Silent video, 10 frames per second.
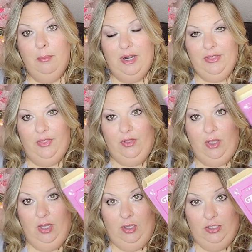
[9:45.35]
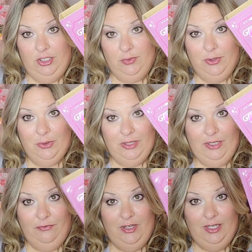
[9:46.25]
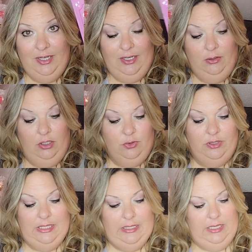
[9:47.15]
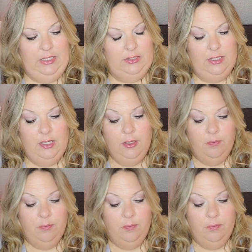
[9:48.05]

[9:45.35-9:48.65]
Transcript: But I thought the colors were really fun and it looked really neat.